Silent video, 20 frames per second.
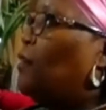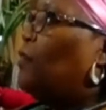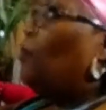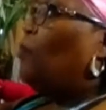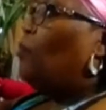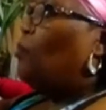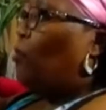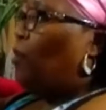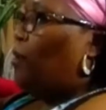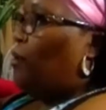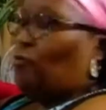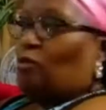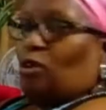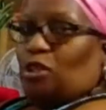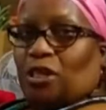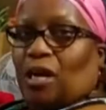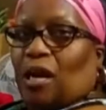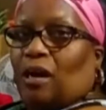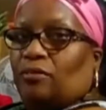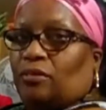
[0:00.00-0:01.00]
other one?
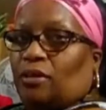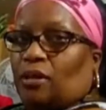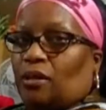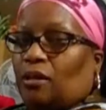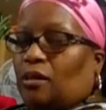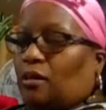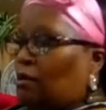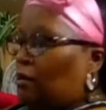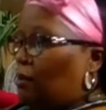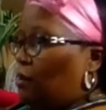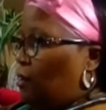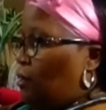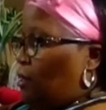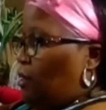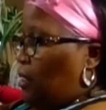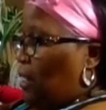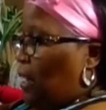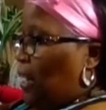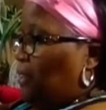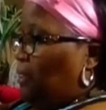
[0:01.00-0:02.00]
What y'all think?
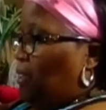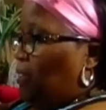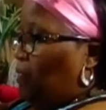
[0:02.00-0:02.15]
I